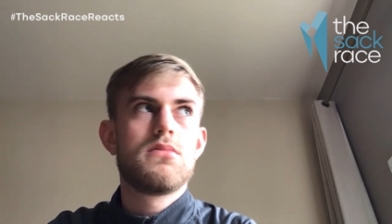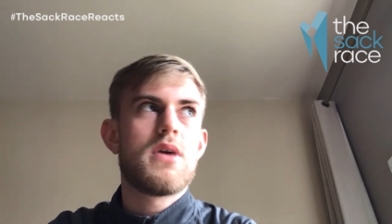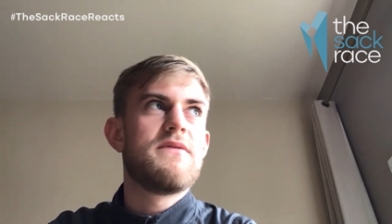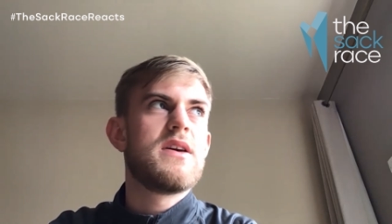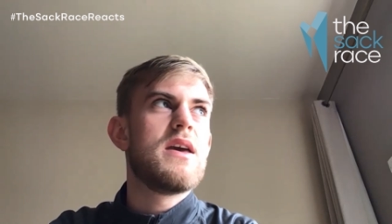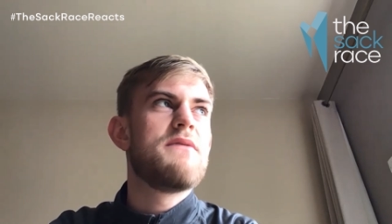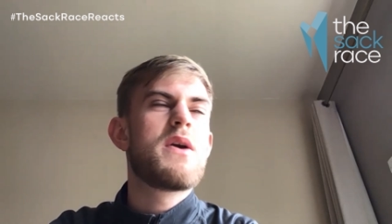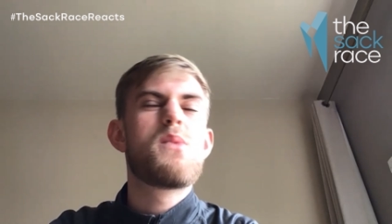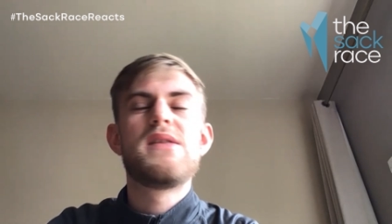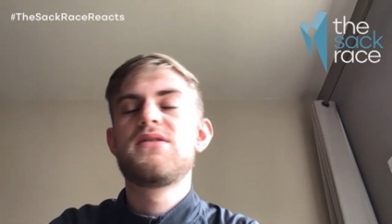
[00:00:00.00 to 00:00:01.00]
If
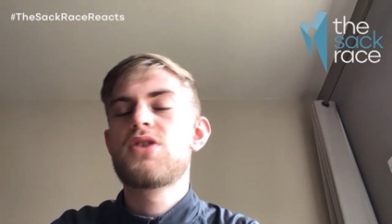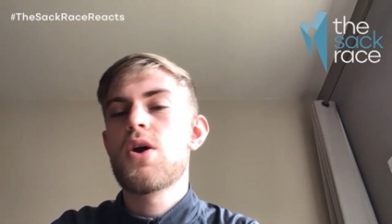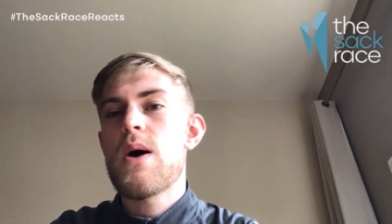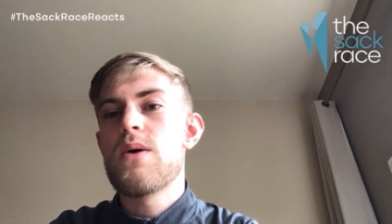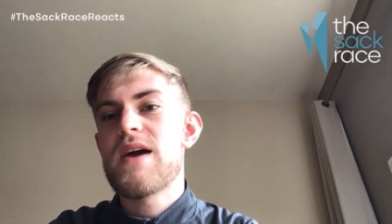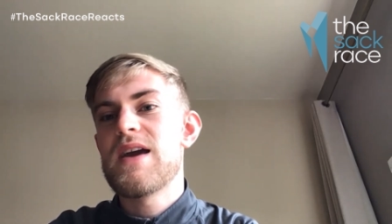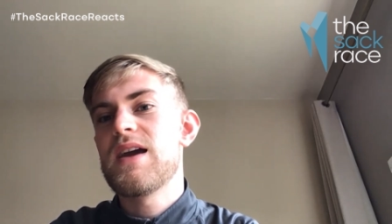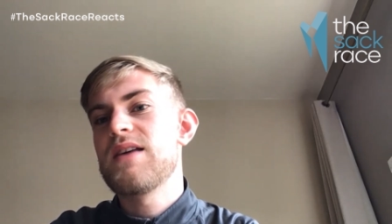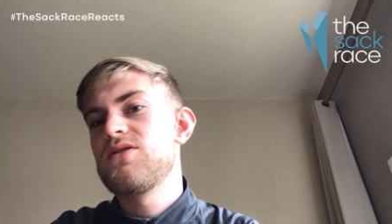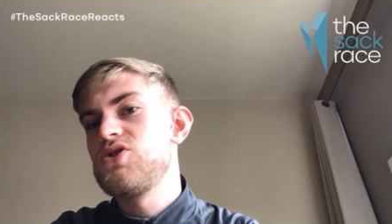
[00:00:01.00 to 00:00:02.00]
he wins 2 out of 8 and
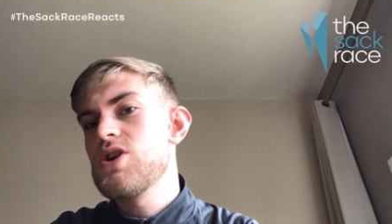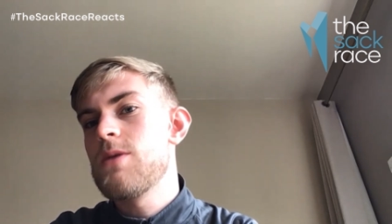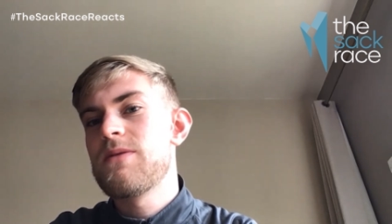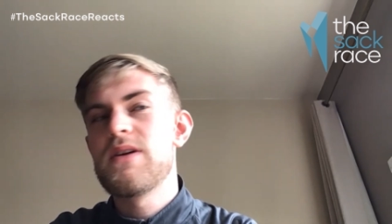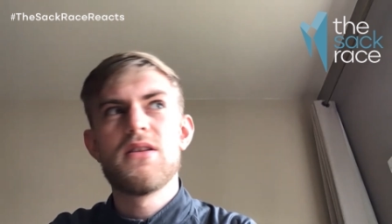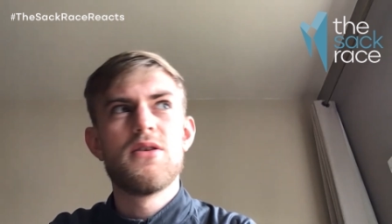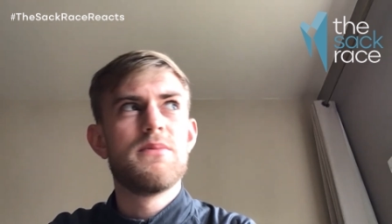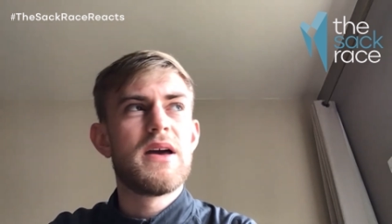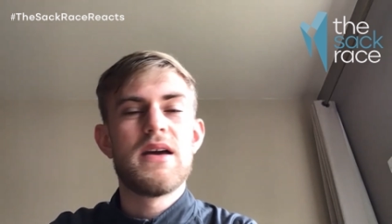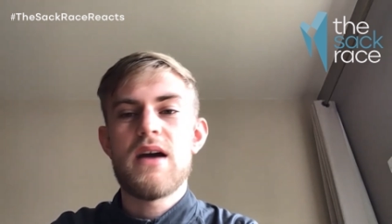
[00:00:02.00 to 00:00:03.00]
gets the job, I think there'll
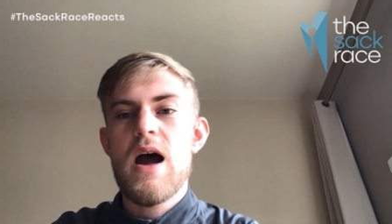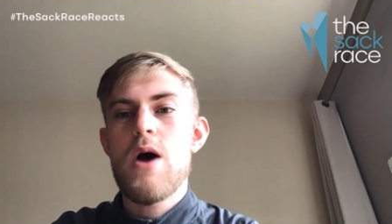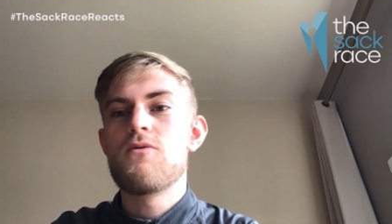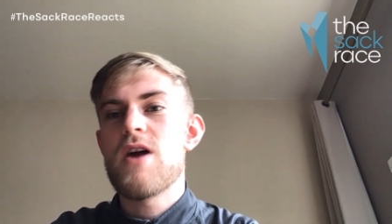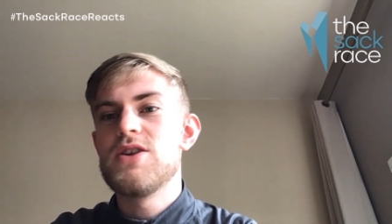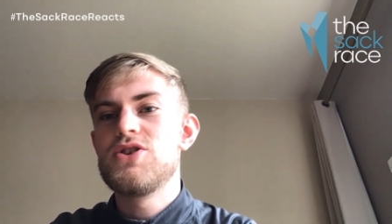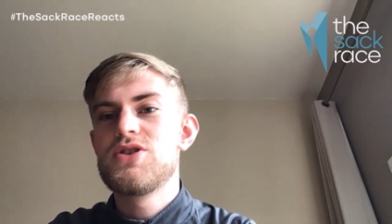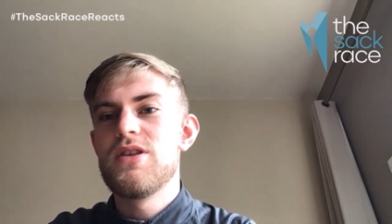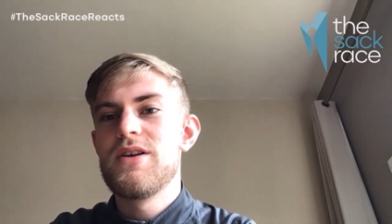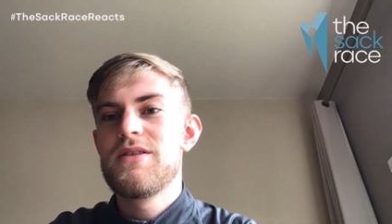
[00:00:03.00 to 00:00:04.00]
be
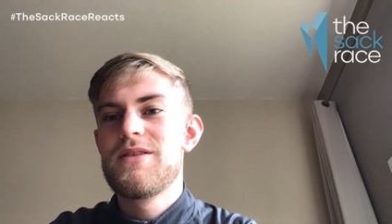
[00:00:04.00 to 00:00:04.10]
outrage that